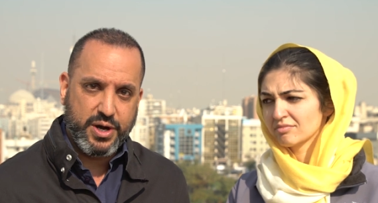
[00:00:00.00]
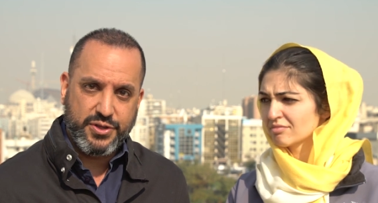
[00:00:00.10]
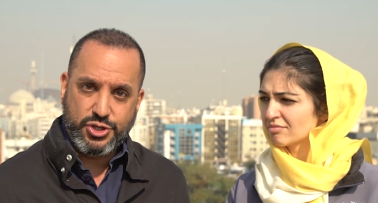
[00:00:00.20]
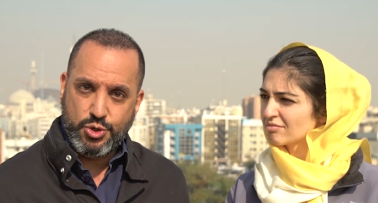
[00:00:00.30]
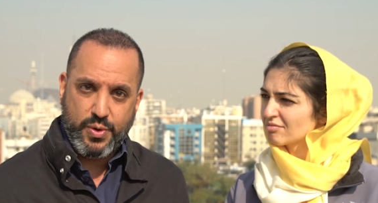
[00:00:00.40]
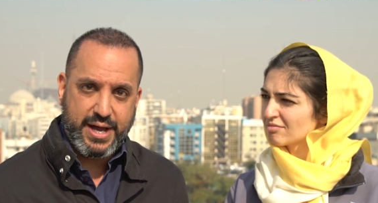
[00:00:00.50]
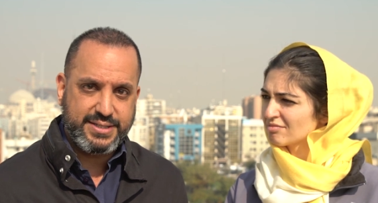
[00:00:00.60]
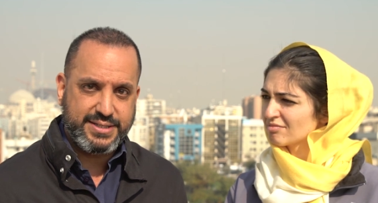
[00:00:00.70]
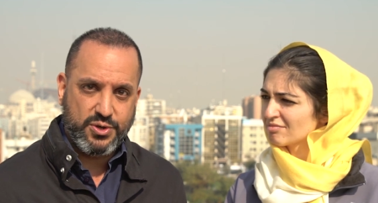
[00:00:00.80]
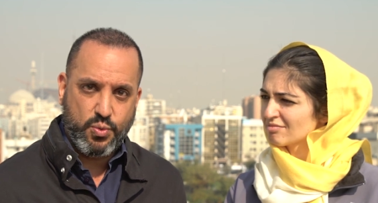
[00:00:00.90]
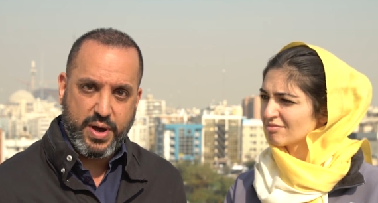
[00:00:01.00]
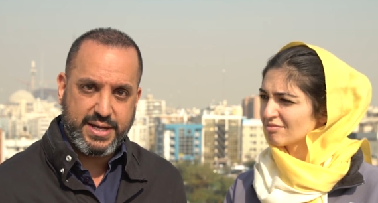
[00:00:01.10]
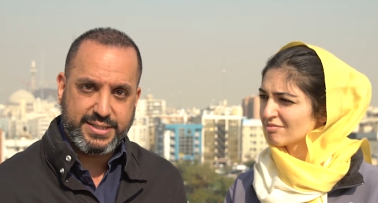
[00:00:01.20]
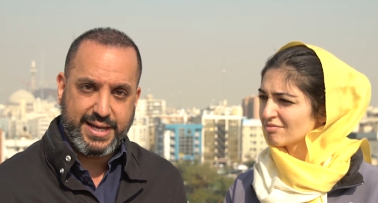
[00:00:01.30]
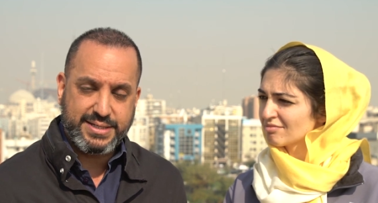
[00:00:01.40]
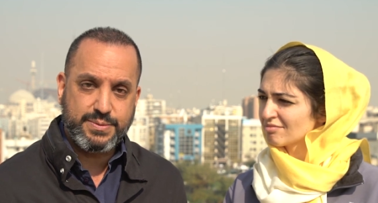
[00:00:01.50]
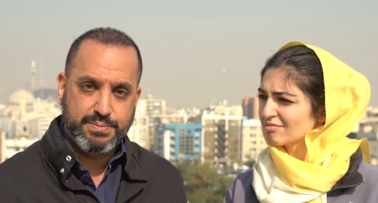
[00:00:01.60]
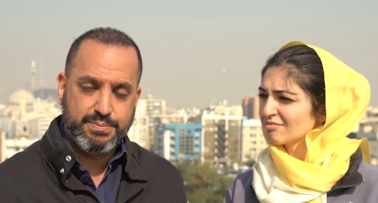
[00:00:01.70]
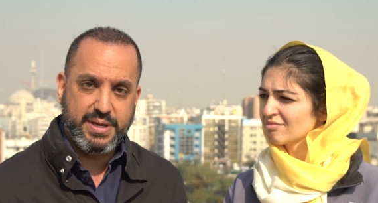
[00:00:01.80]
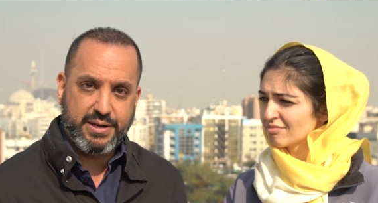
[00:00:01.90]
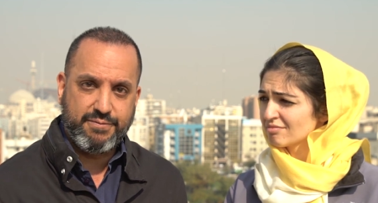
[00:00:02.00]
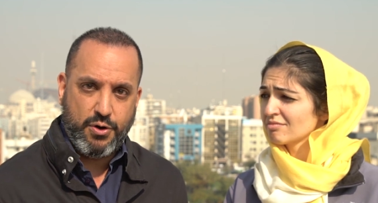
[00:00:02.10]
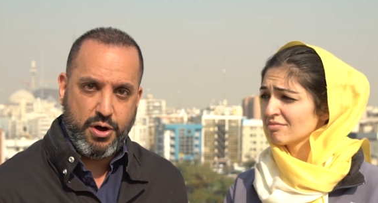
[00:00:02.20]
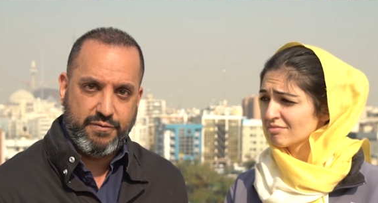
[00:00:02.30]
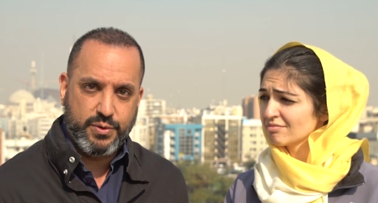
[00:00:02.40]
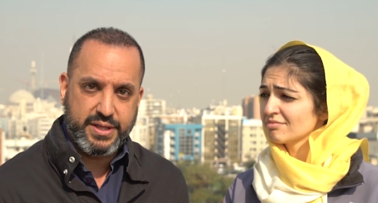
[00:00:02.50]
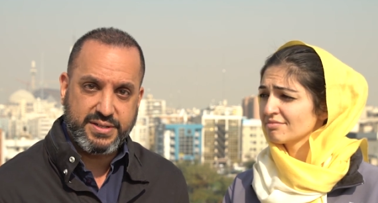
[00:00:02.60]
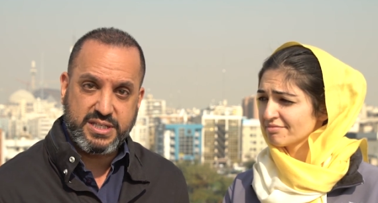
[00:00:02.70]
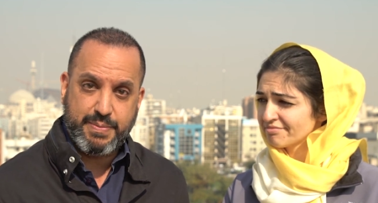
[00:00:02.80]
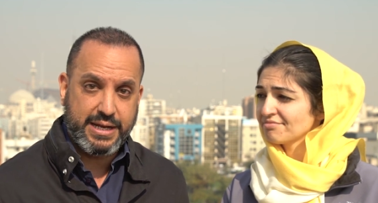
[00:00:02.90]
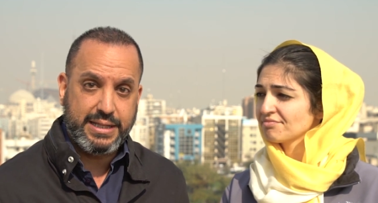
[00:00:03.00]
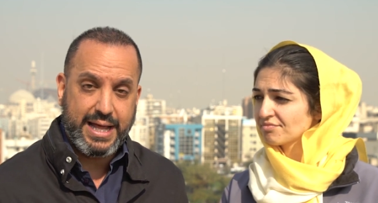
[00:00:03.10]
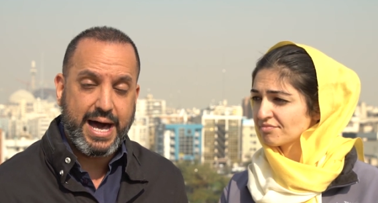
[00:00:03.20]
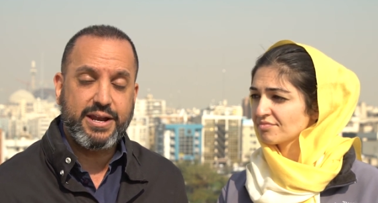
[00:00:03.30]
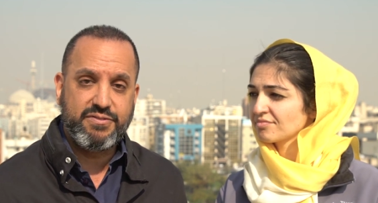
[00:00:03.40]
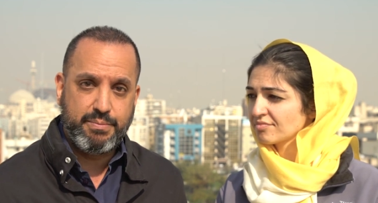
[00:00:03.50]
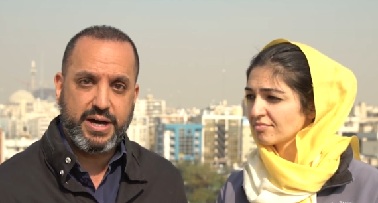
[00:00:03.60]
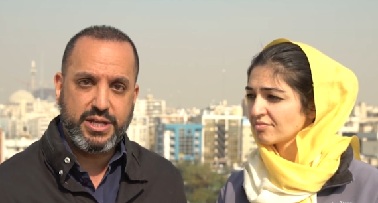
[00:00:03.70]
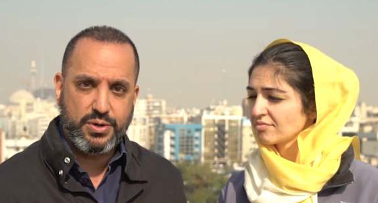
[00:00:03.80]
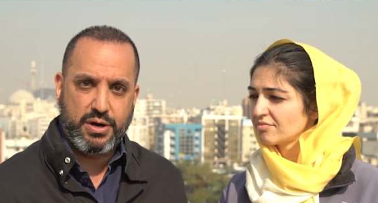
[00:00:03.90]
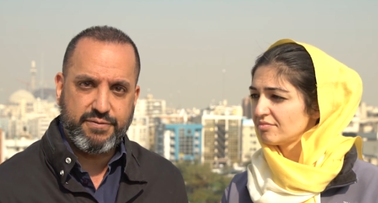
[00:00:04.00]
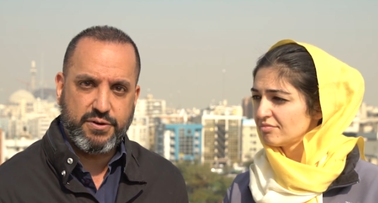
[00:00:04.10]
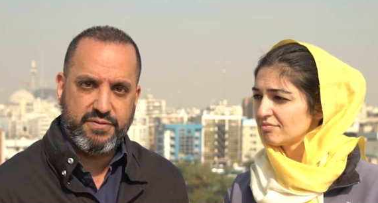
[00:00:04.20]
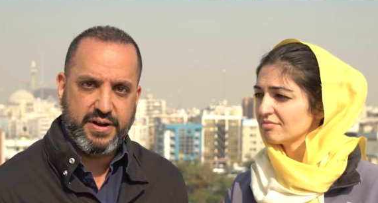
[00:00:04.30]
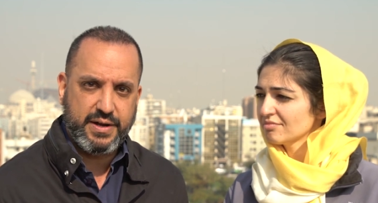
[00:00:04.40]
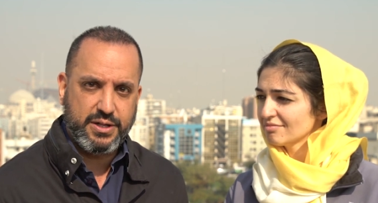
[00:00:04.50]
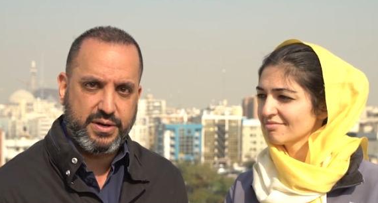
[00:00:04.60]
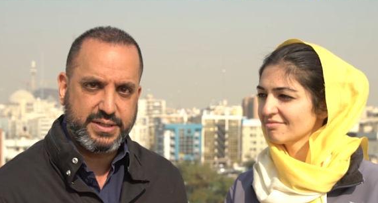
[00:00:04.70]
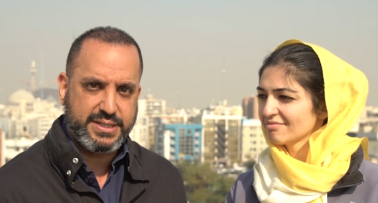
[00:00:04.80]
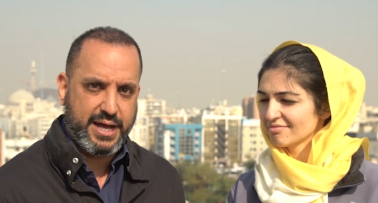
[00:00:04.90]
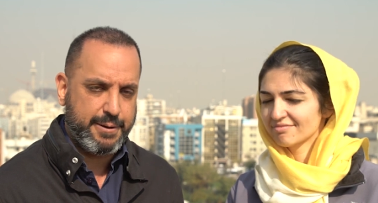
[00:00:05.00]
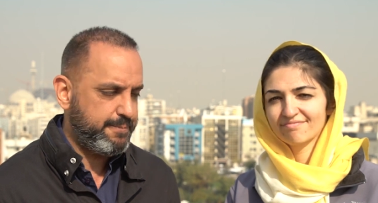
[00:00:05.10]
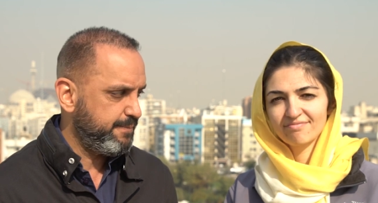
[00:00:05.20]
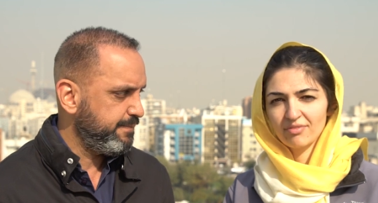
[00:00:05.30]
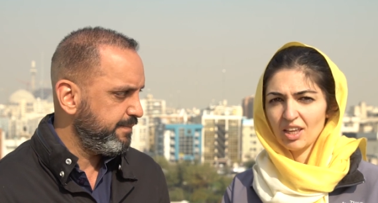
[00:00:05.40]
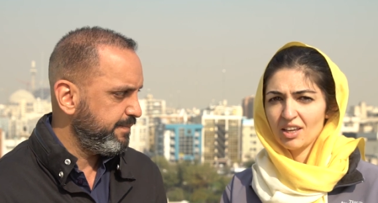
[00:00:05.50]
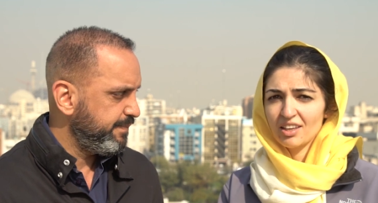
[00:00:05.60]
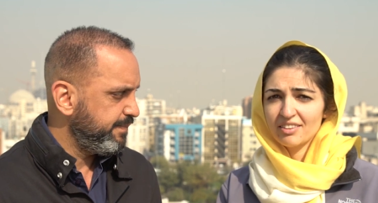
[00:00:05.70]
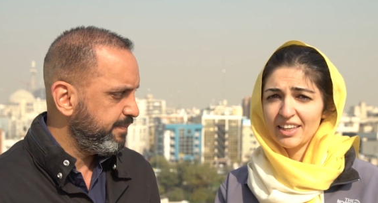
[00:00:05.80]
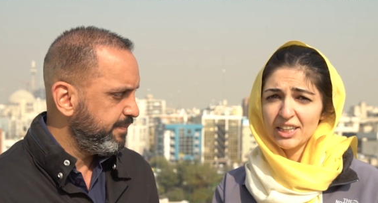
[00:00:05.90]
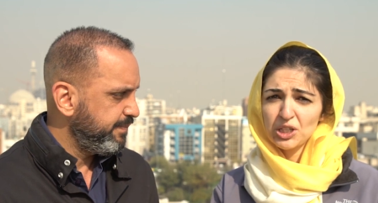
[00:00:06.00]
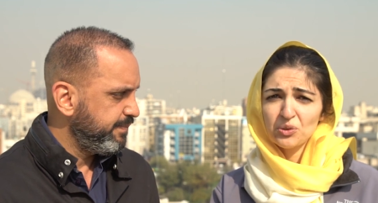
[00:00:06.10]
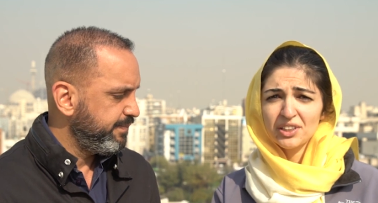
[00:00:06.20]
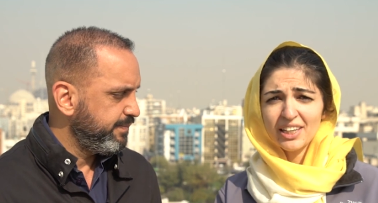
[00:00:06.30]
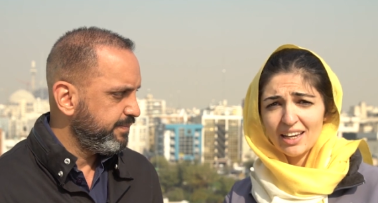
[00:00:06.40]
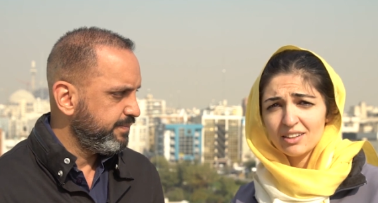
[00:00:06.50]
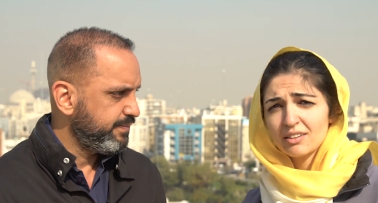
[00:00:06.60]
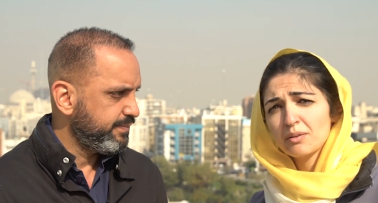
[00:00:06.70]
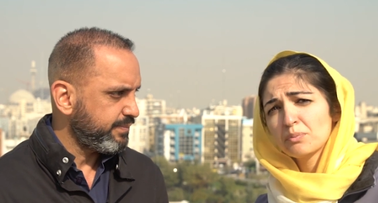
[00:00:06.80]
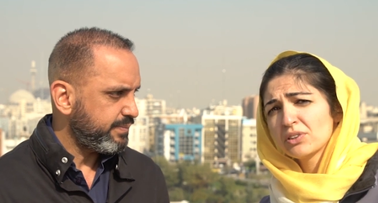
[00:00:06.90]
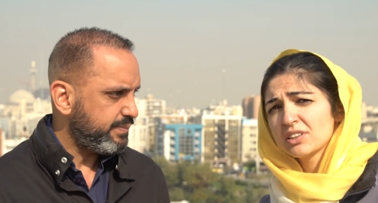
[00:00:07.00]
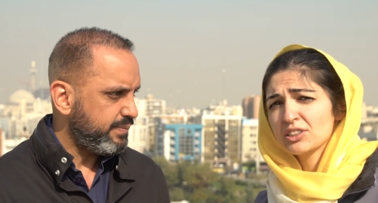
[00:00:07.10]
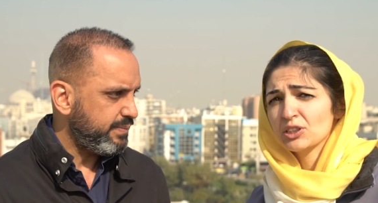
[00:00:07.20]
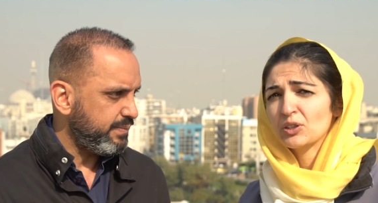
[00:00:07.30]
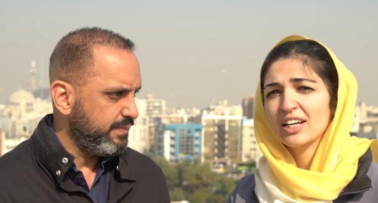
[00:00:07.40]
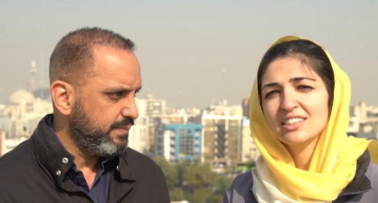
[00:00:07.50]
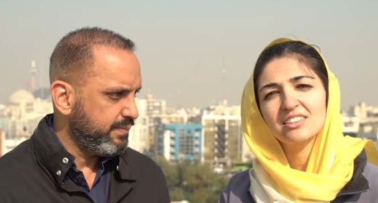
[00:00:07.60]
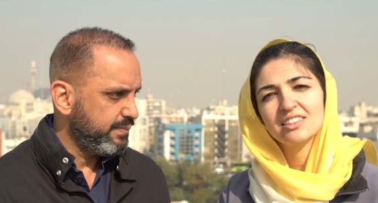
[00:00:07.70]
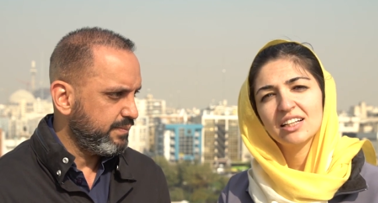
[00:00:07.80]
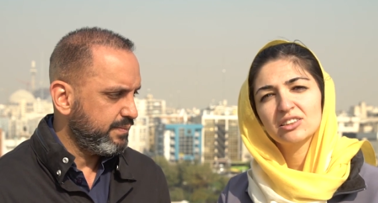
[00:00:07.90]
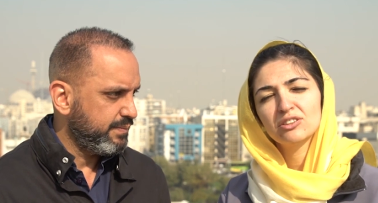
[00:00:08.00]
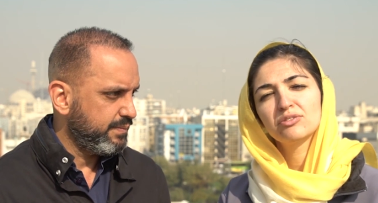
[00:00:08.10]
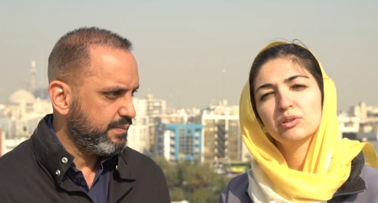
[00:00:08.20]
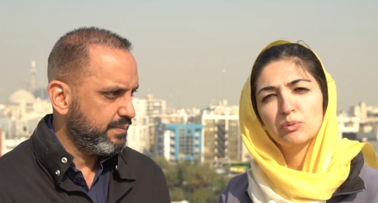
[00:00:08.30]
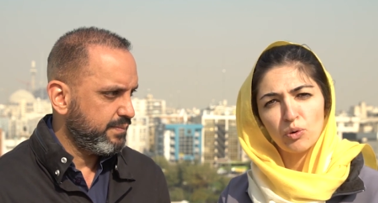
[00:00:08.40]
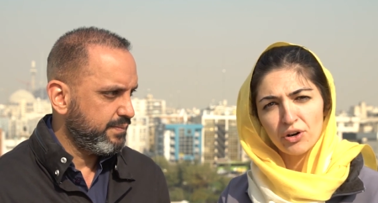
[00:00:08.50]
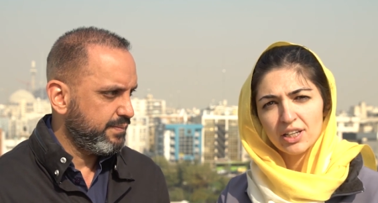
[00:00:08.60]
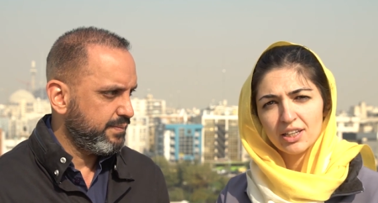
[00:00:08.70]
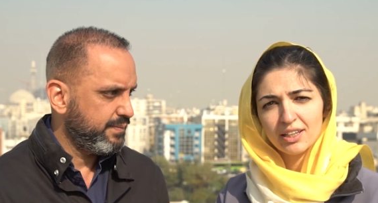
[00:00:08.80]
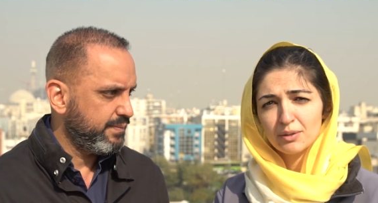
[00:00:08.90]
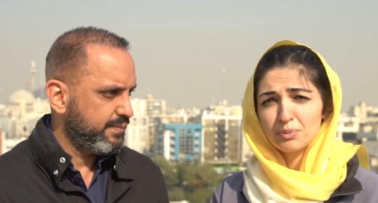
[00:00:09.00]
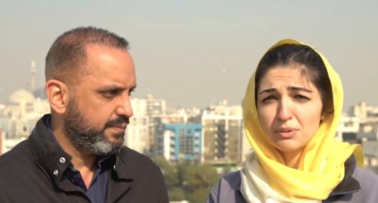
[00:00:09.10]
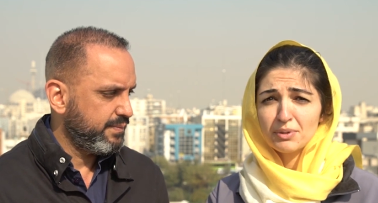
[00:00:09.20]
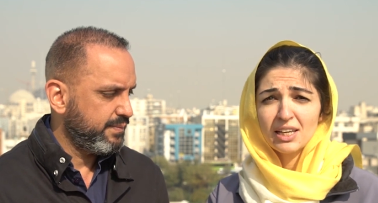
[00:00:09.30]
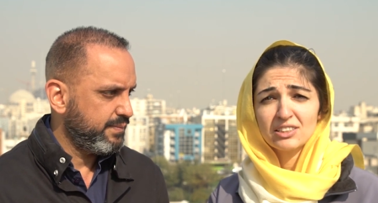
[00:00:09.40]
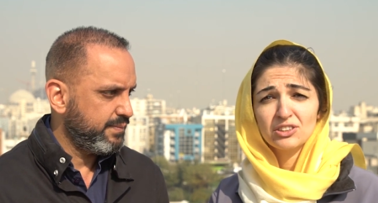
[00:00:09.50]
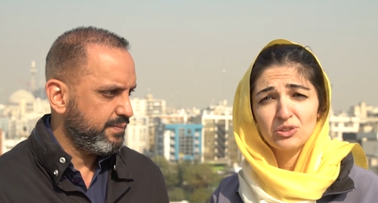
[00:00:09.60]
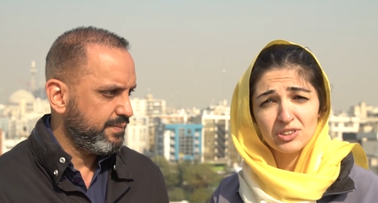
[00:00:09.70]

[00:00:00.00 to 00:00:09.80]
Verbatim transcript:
Speaker 1: where the U.S. and the West has been involved with and spent a lot of money on for a very long time.
Speaker 2: Thank you again, Pulitzer Crisis Center for Reporting and the PBS